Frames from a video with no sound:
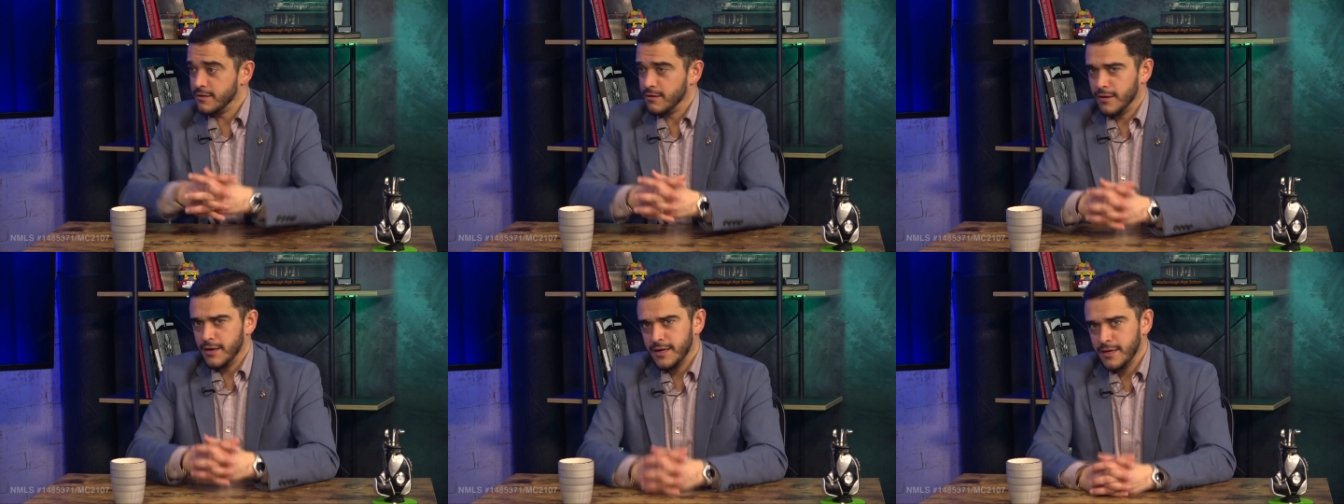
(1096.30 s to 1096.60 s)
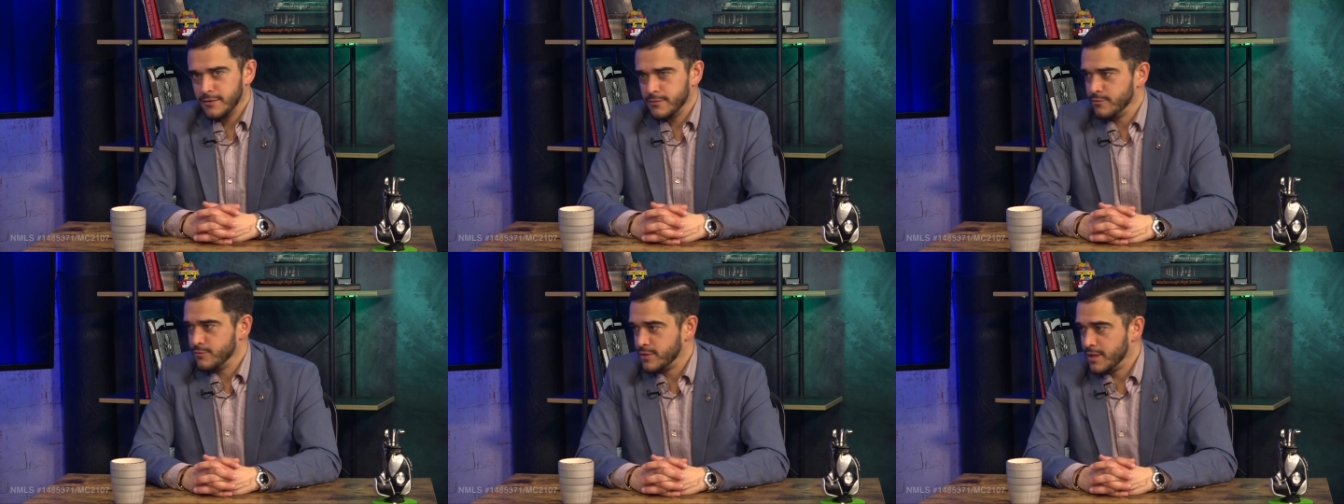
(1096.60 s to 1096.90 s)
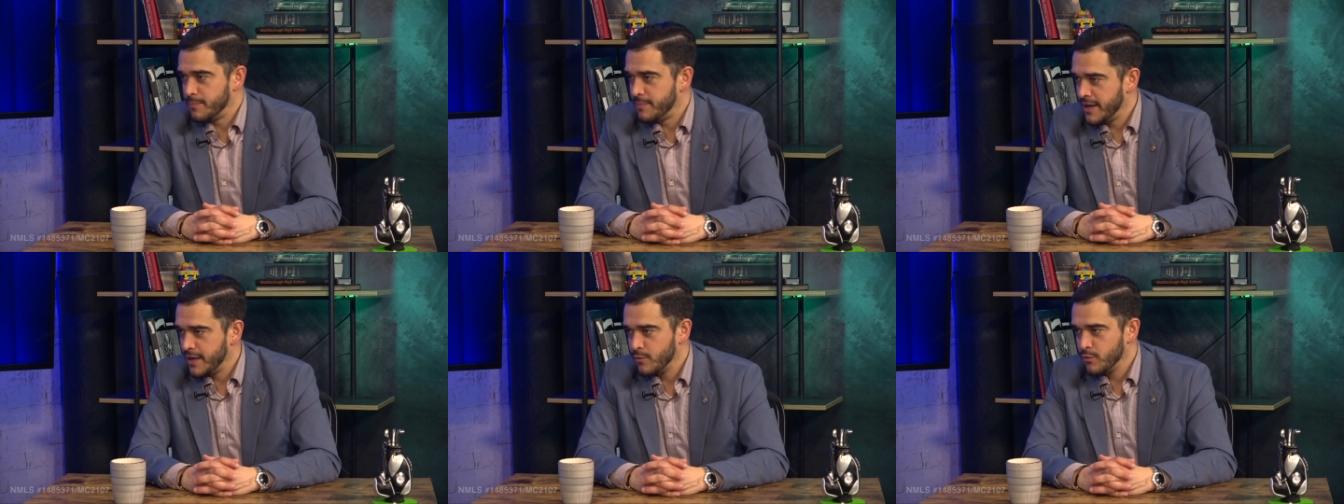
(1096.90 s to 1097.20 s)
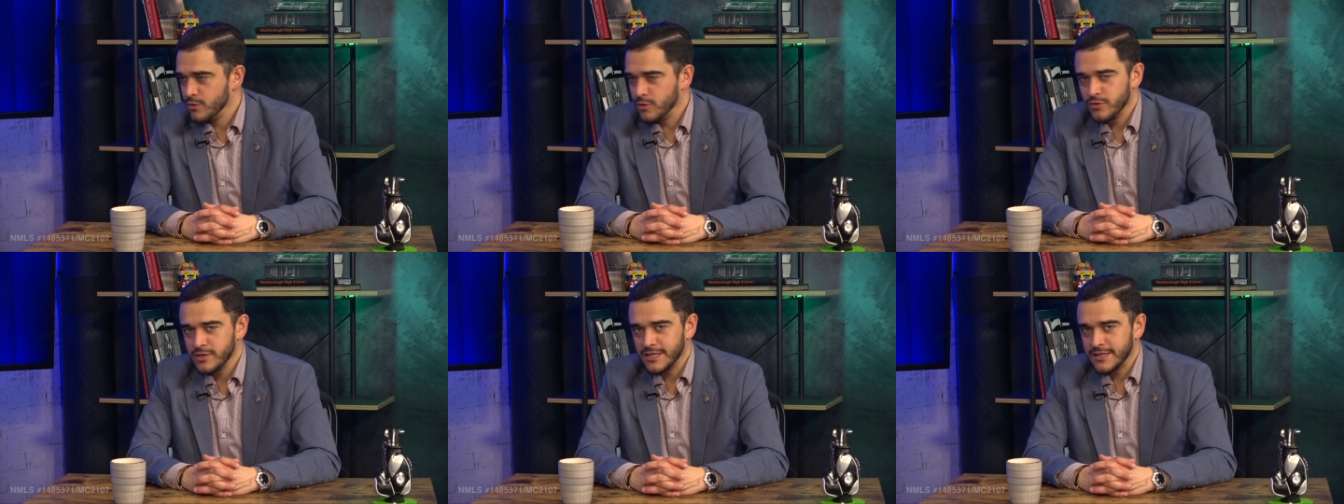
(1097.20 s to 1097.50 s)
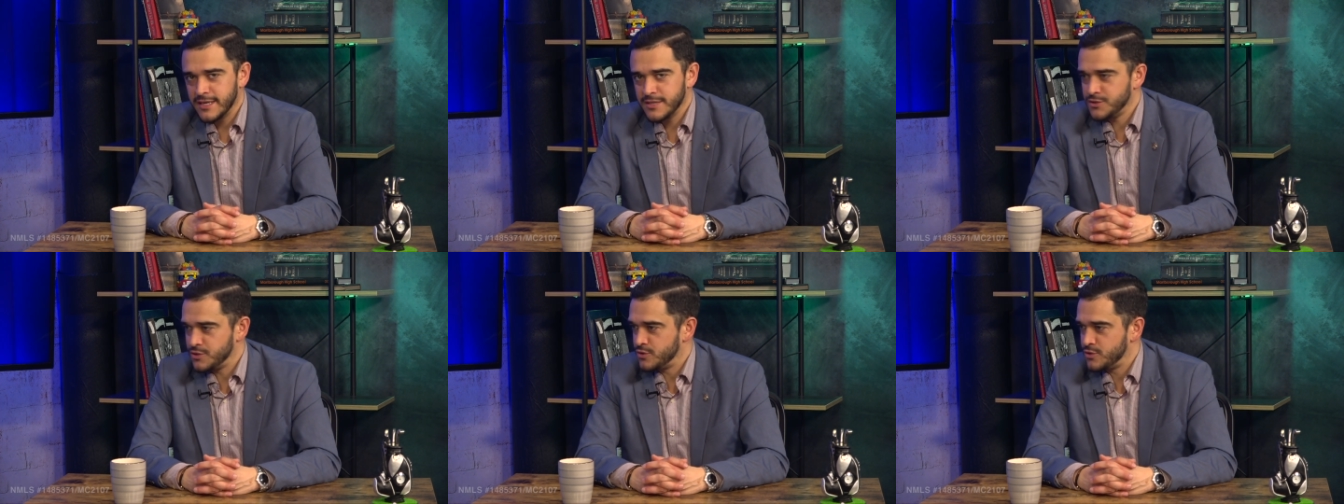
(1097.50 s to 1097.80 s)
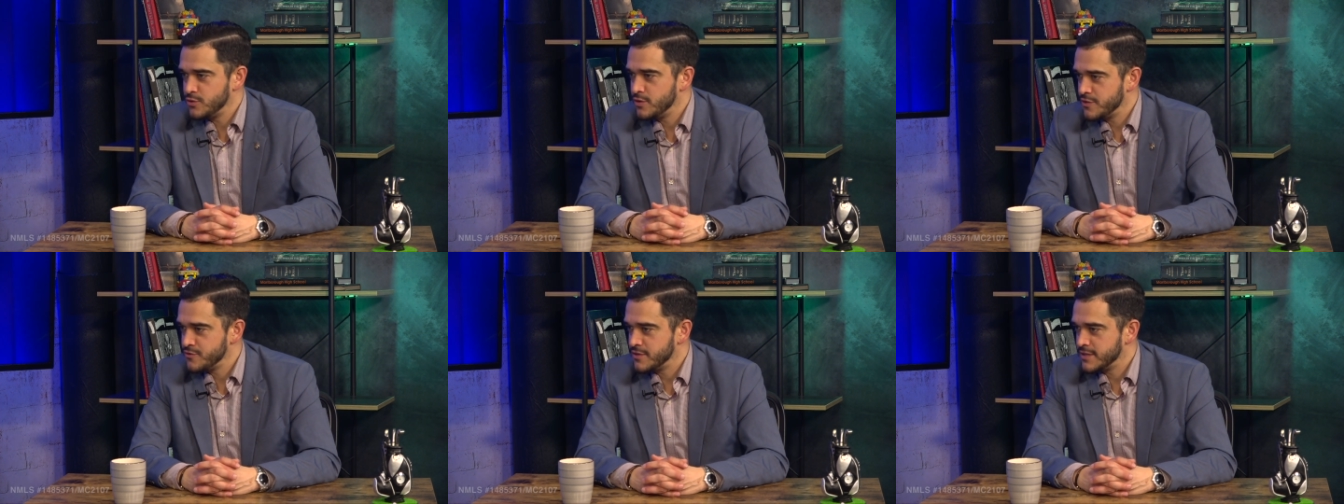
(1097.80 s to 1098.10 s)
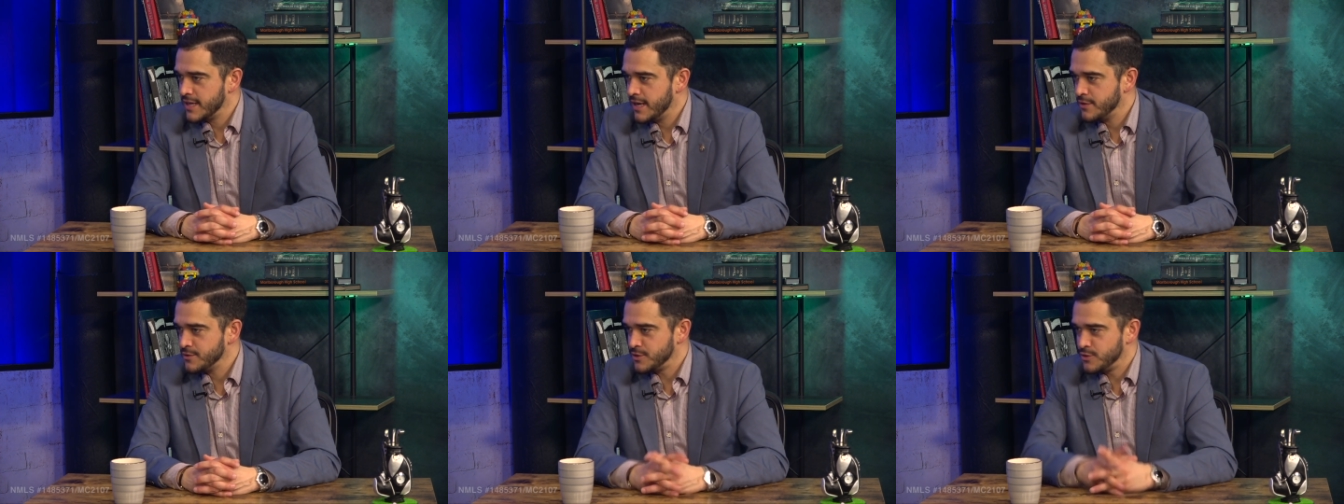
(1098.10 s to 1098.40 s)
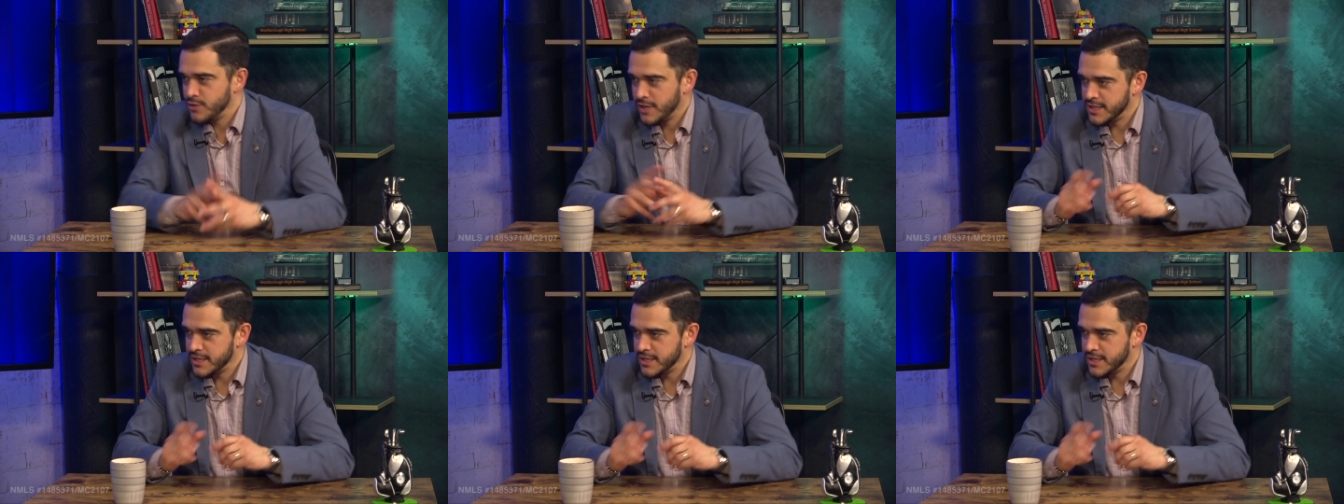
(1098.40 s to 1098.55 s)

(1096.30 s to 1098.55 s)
The bank will only lend you $200,000.